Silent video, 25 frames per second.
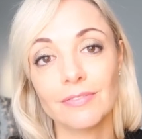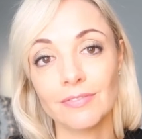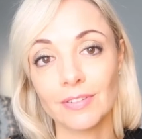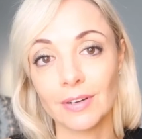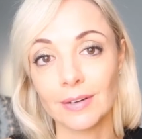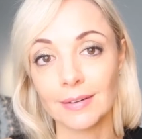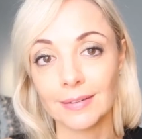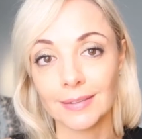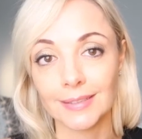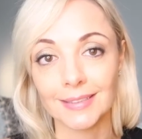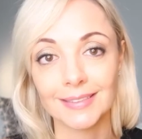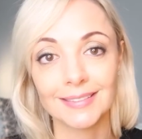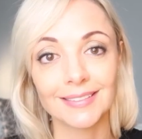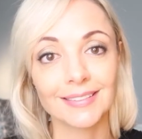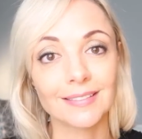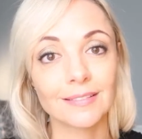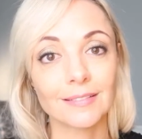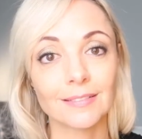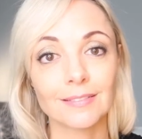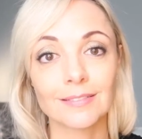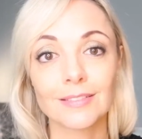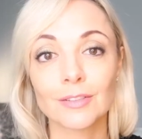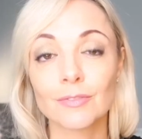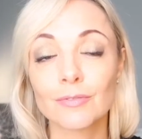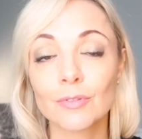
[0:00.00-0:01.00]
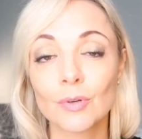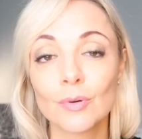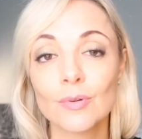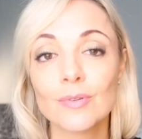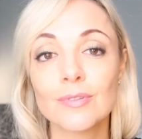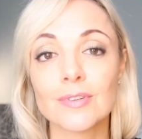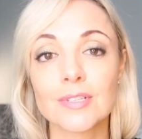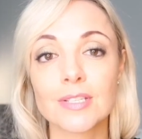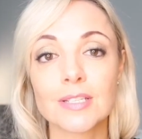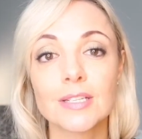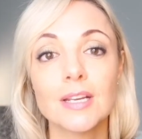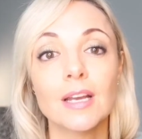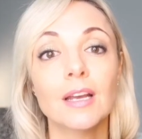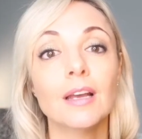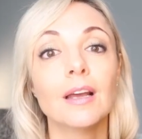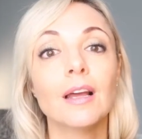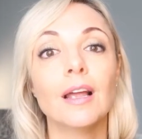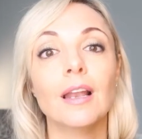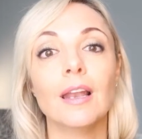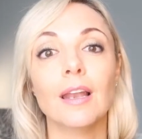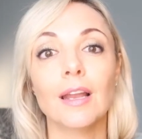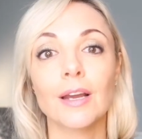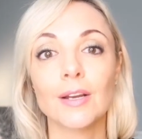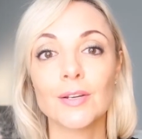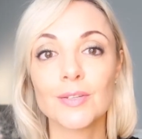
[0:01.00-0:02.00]
fine, and of course
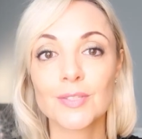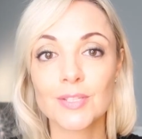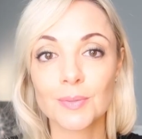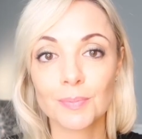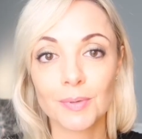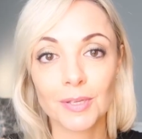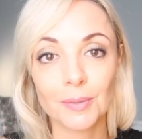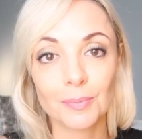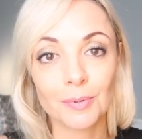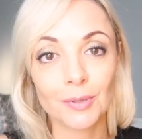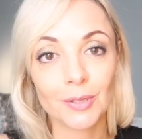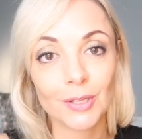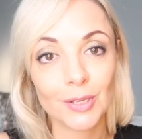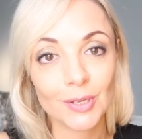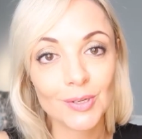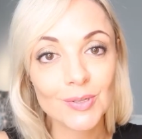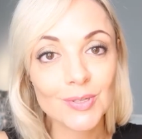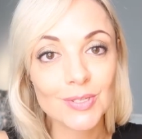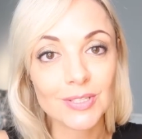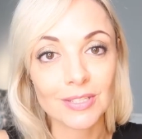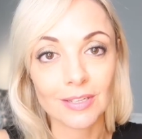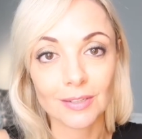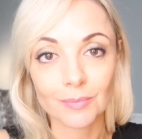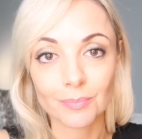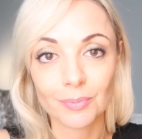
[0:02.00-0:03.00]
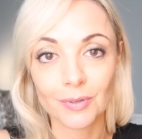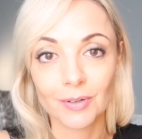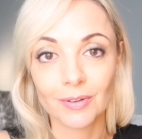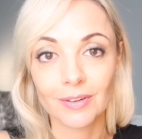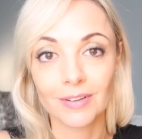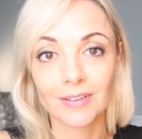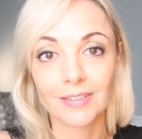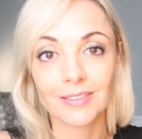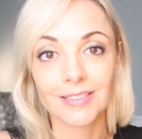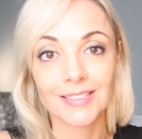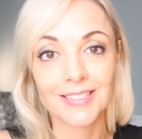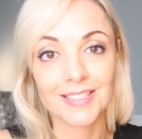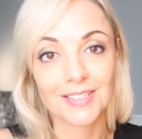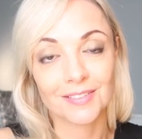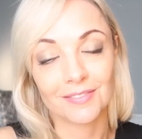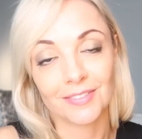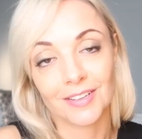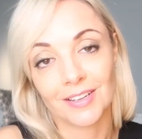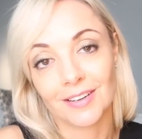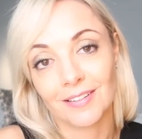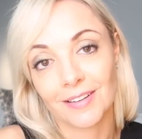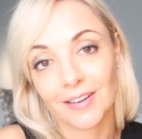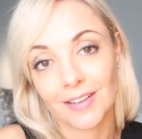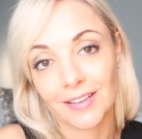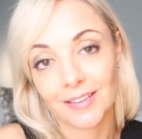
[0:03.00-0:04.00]
loads of people use that product. It's a
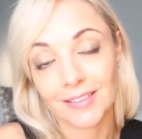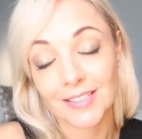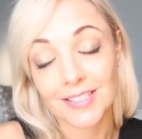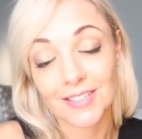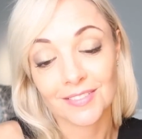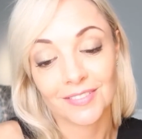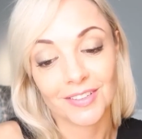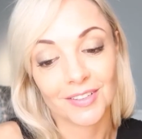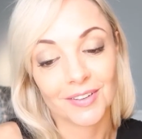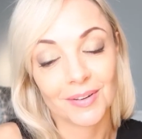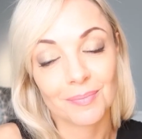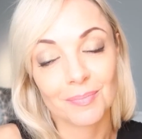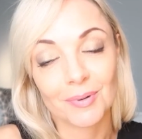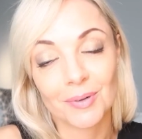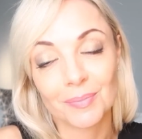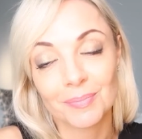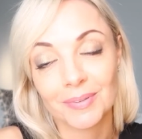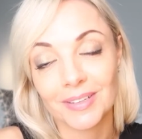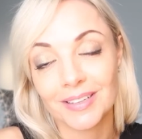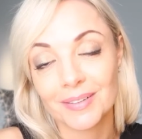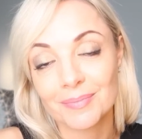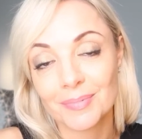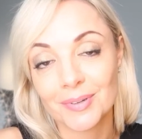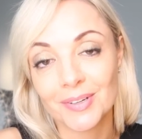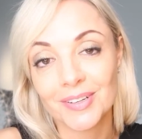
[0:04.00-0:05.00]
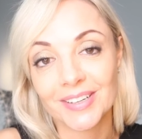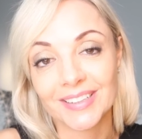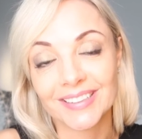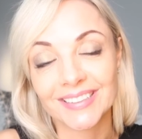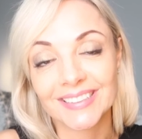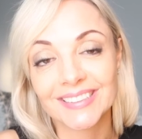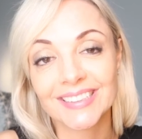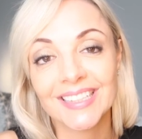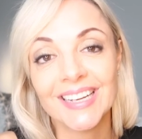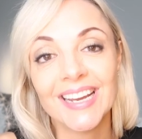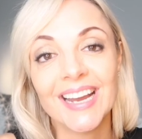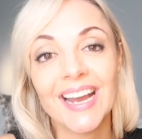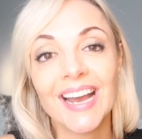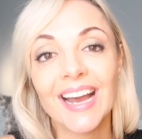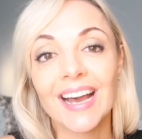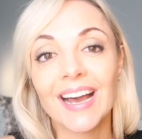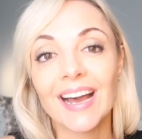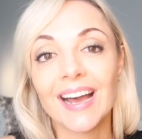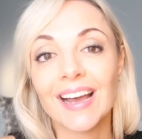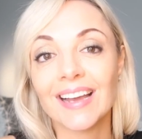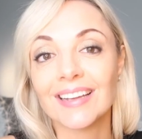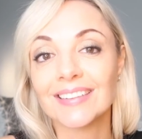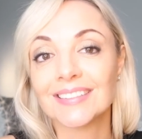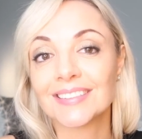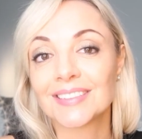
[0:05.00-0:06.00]
very popular product
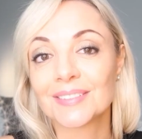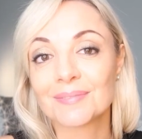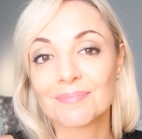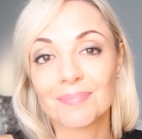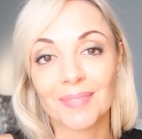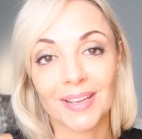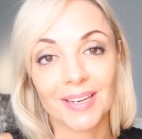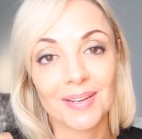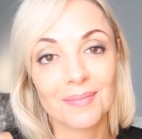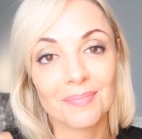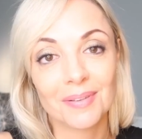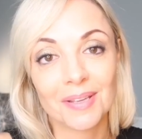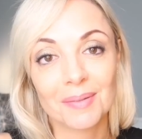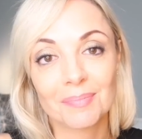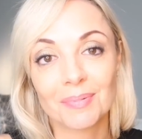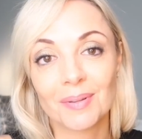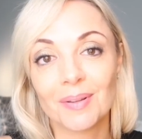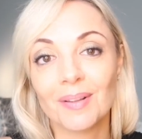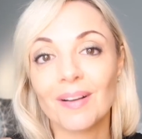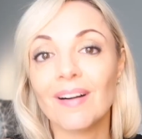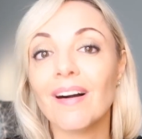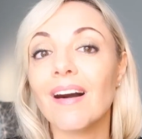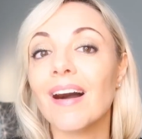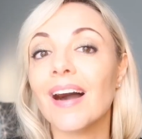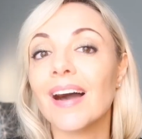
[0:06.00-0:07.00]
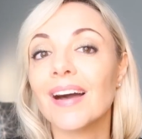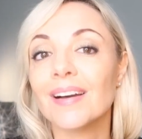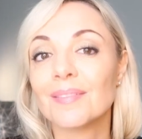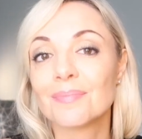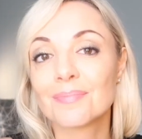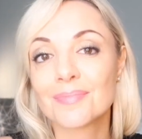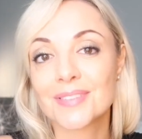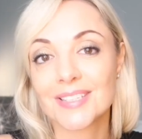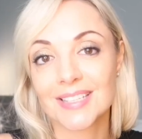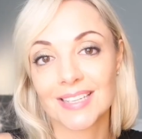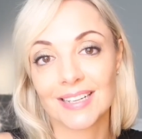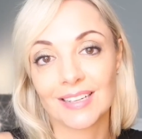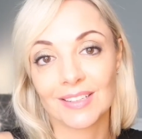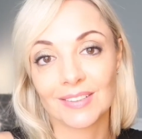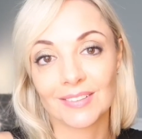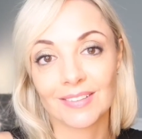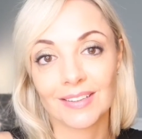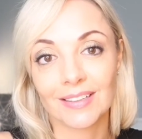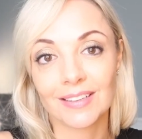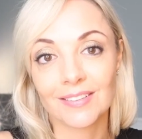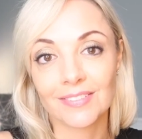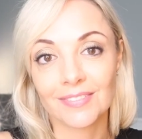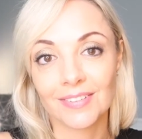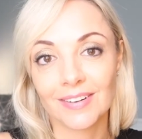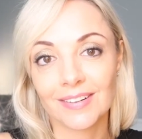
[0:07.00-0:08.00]
and many people are
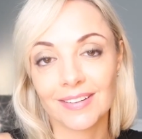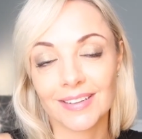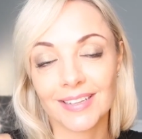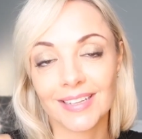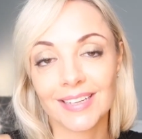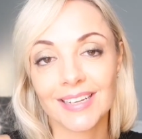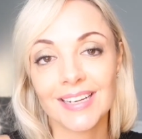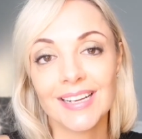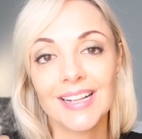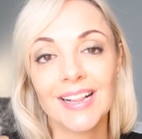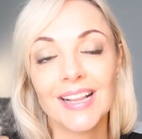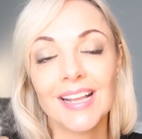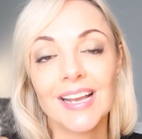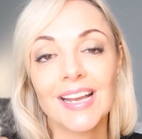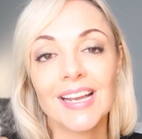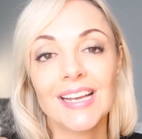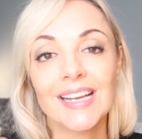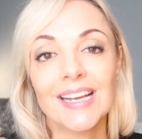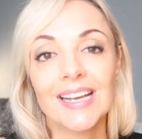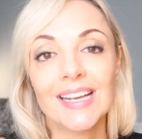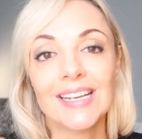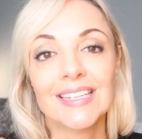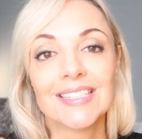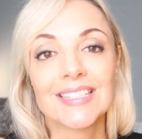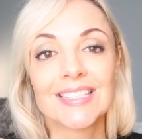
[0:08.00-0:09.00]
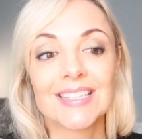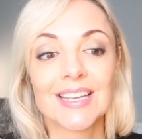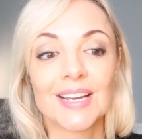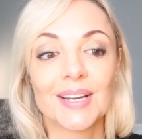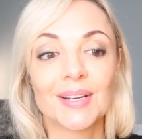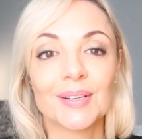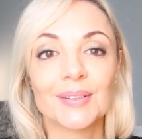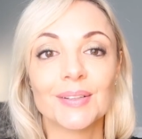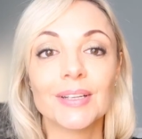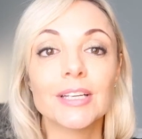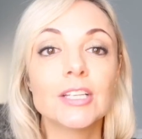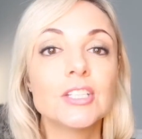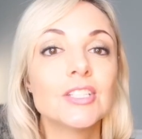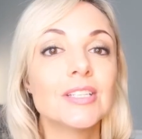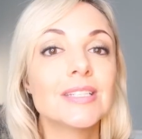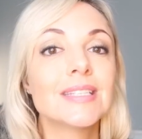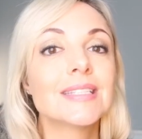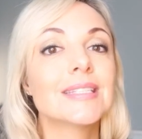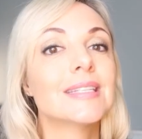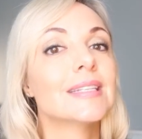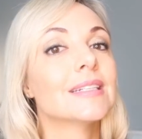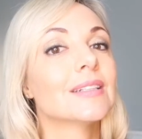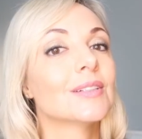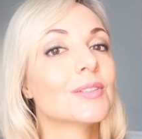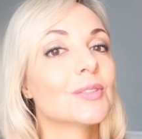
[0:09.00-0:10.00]
absolutely fine. So it
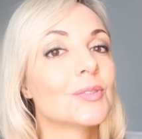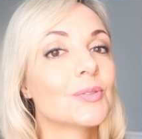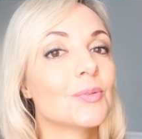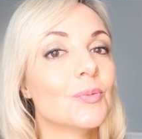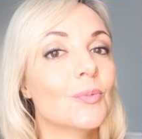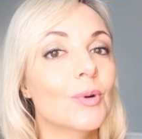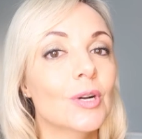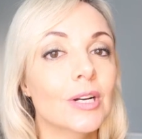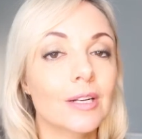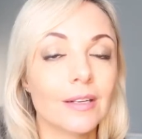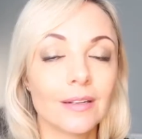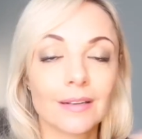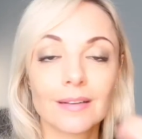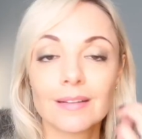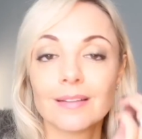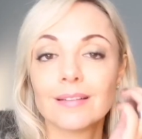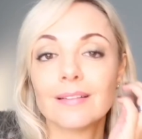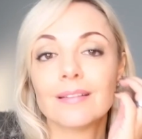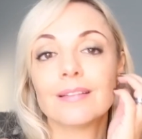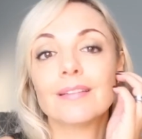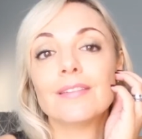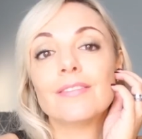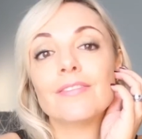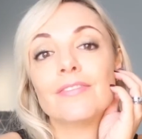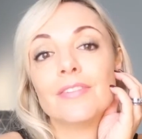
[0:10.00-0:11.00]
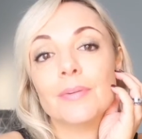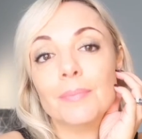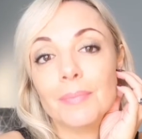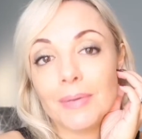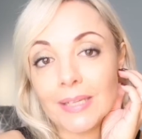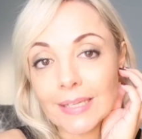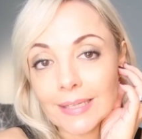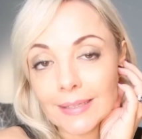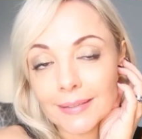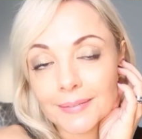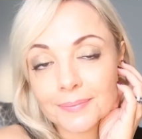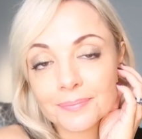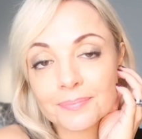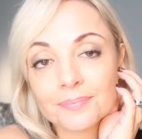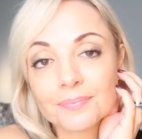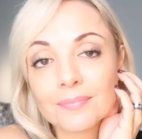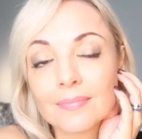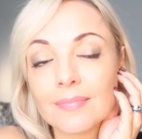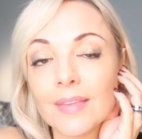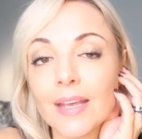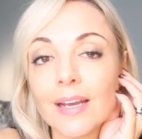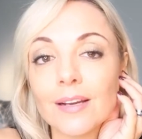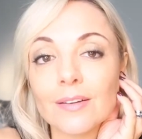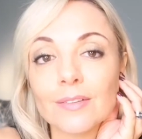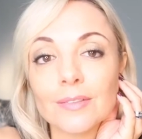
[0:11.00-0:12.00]
just didn't work for me.
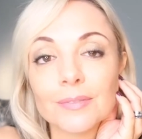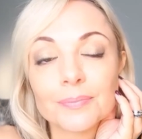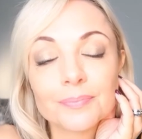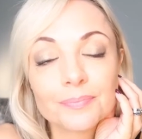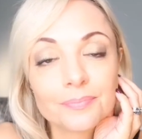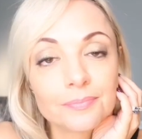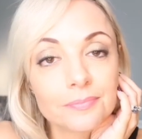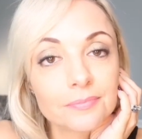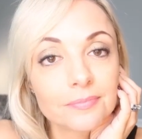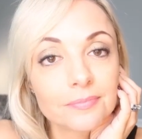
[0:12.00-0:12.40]
Now,